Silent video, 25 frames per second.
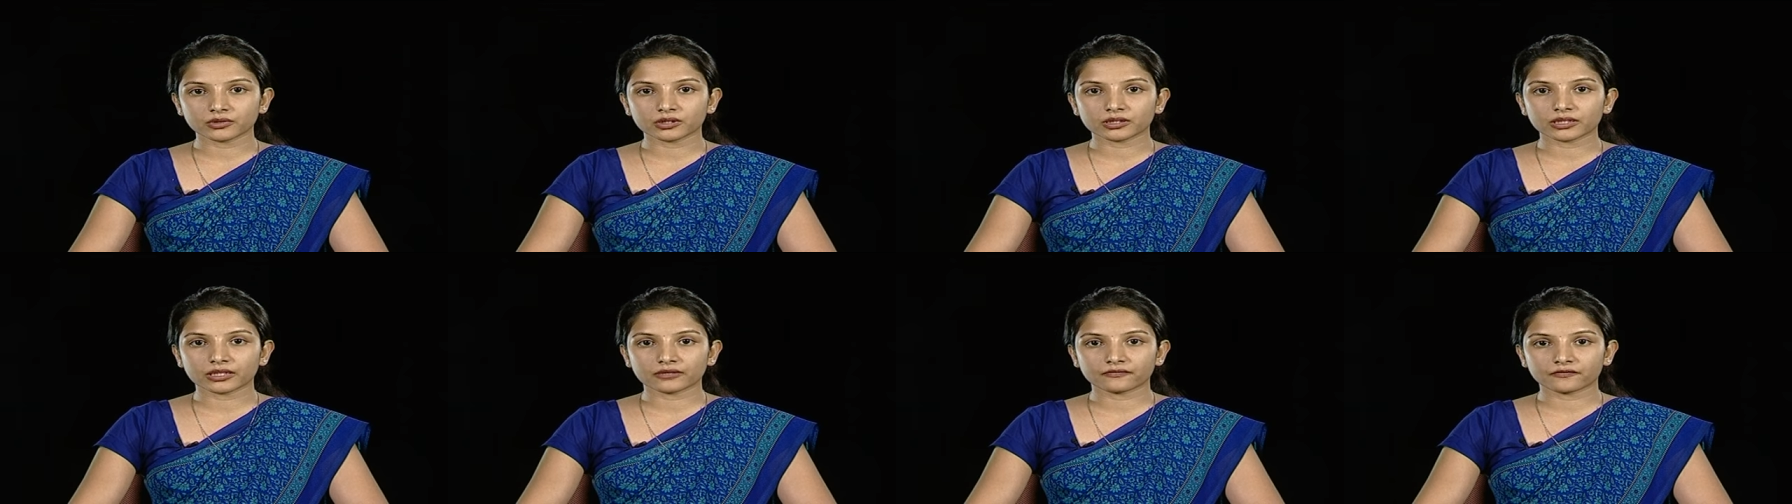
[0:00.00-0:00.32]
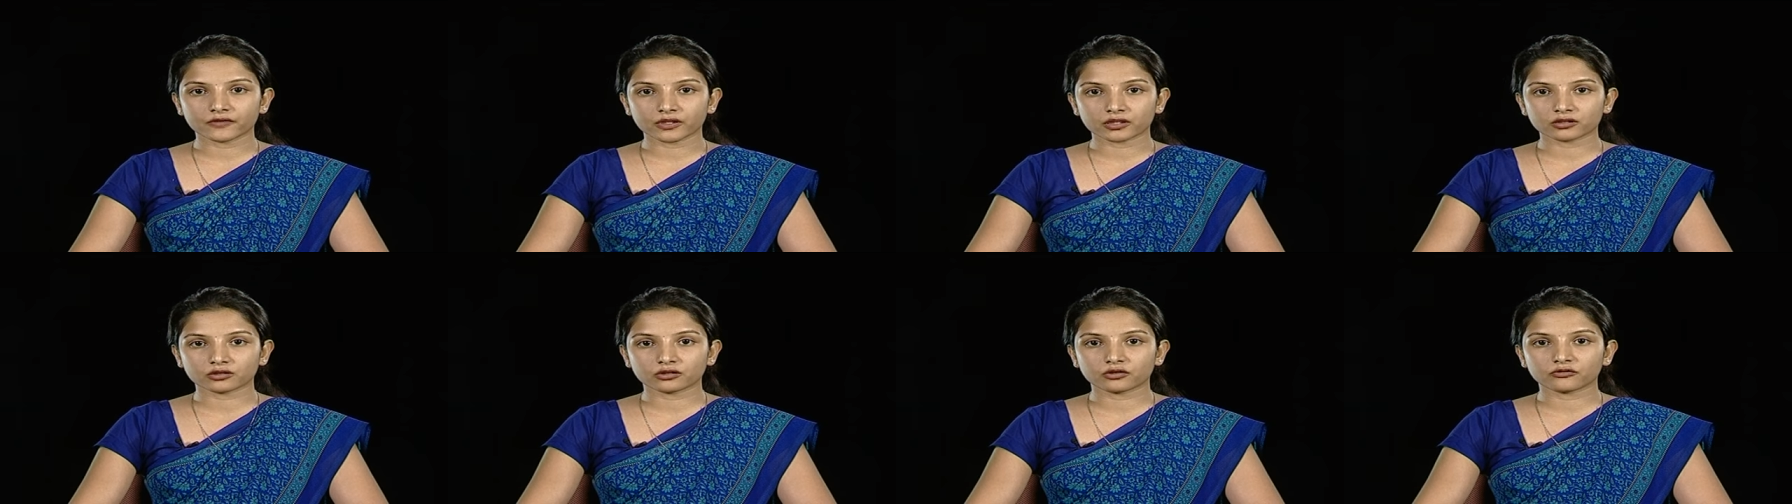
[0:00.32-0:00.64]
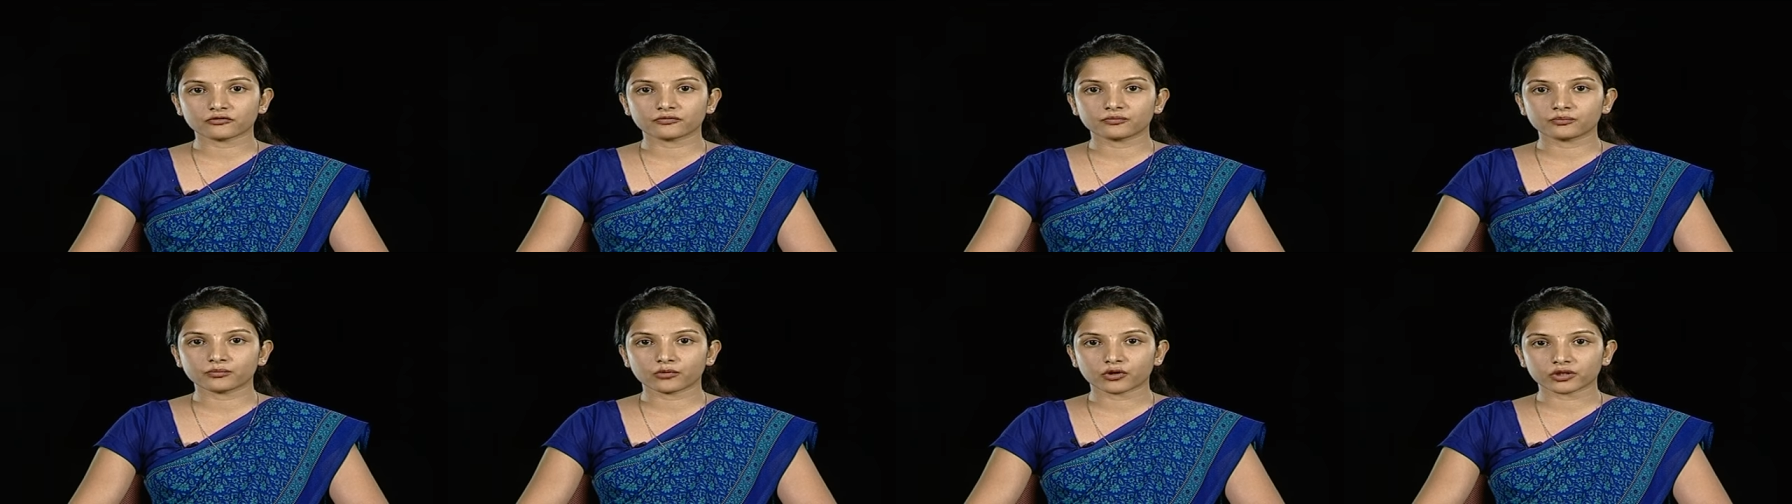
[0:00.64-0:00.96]
the effect
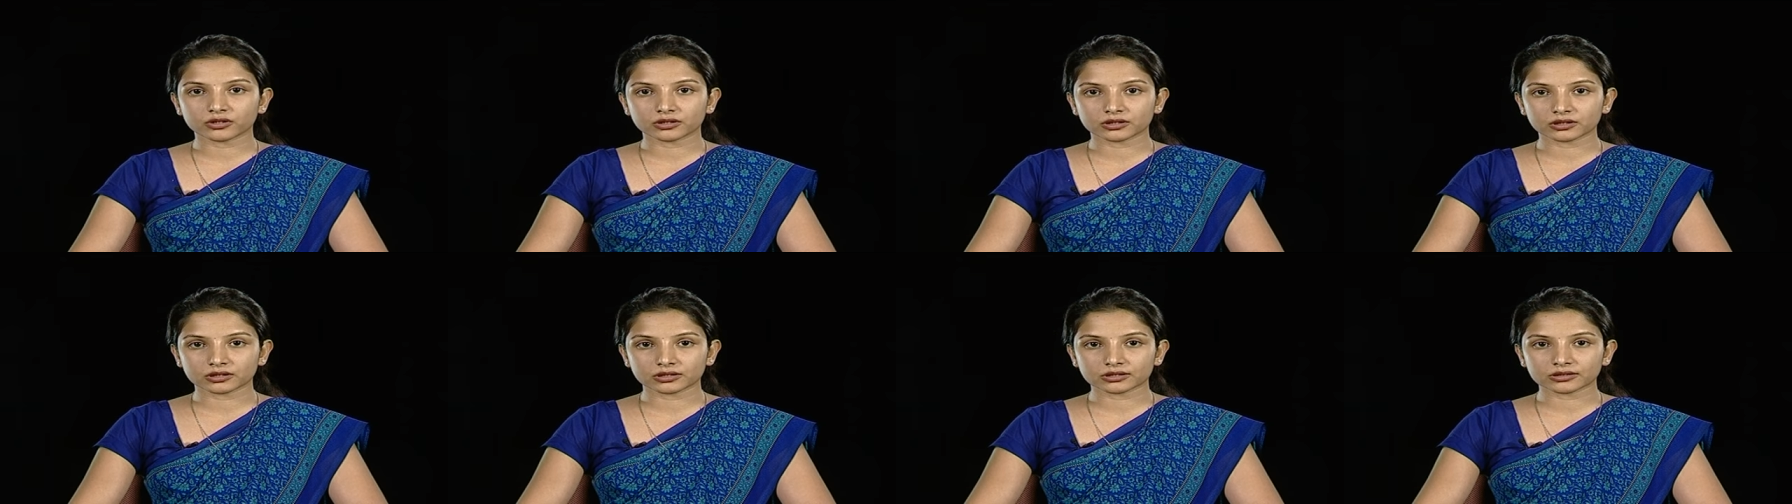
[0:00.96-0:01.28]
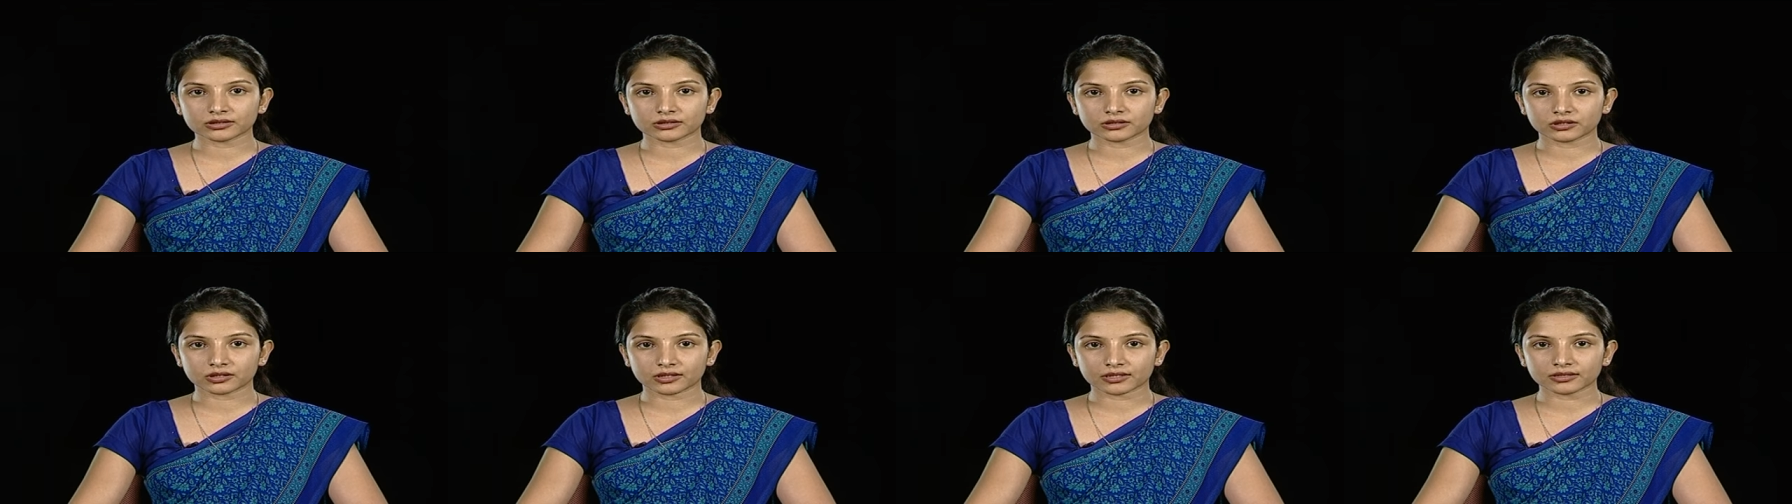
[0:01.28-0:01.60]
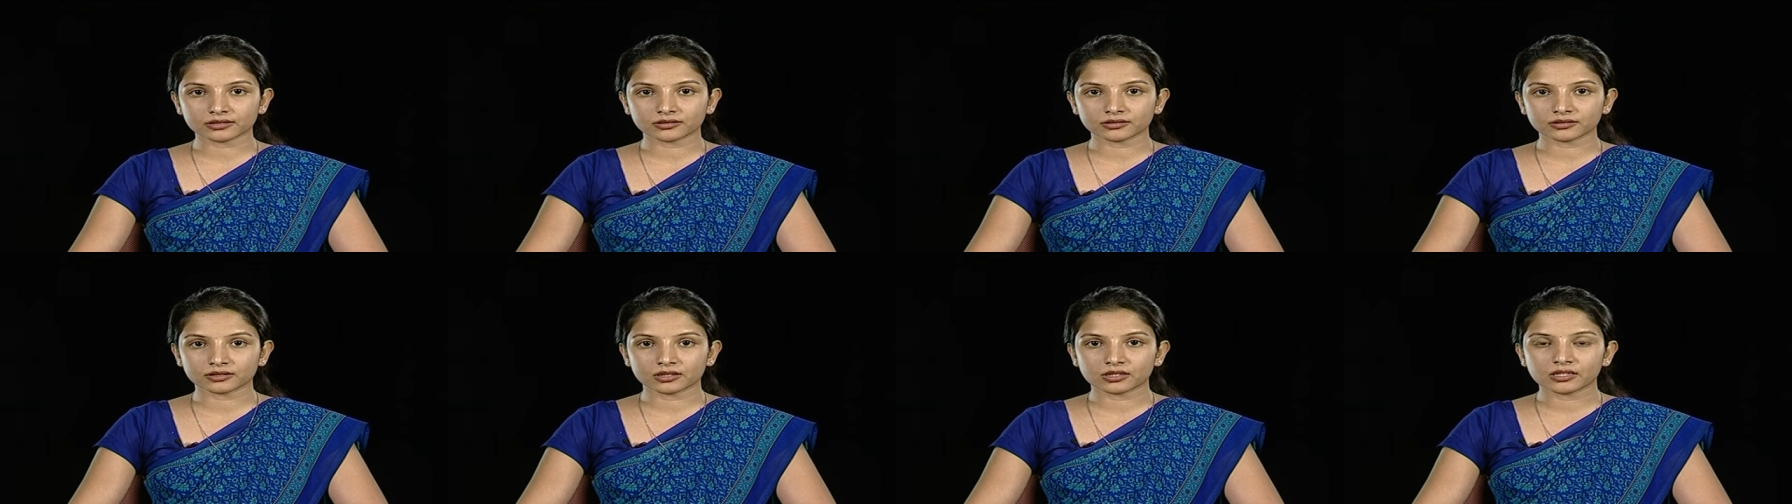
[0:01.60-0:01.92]
of moisture
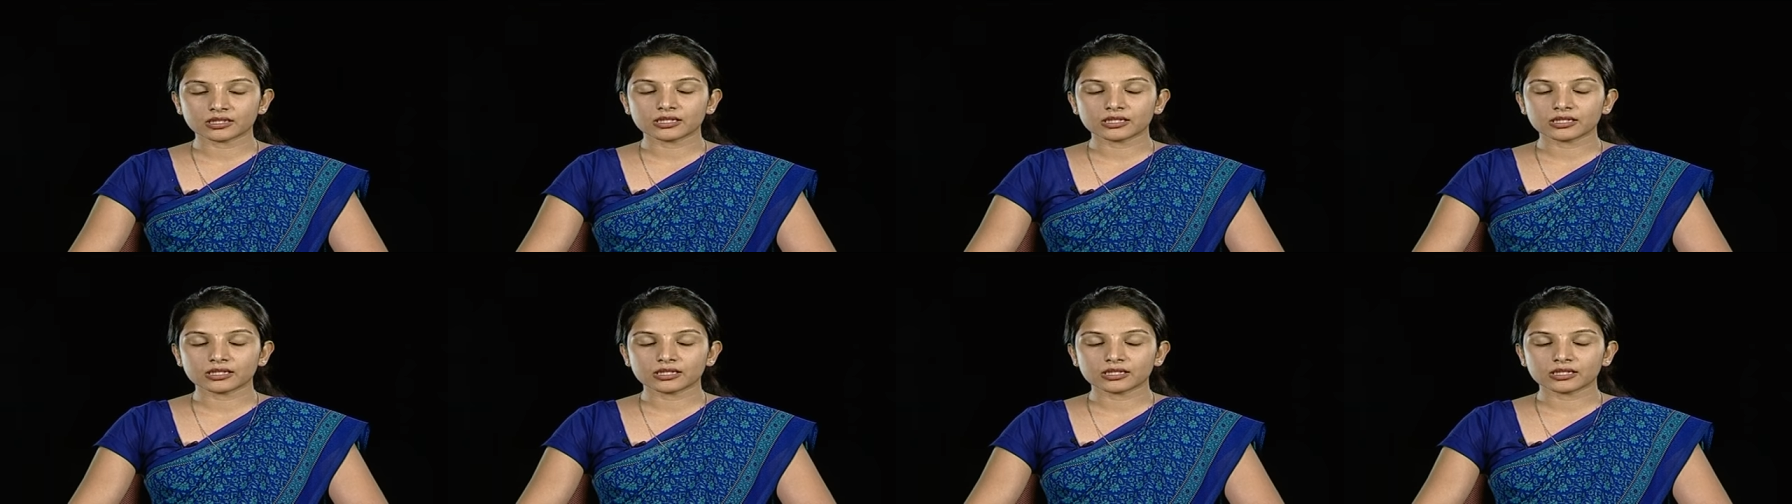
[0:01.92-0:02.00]
stress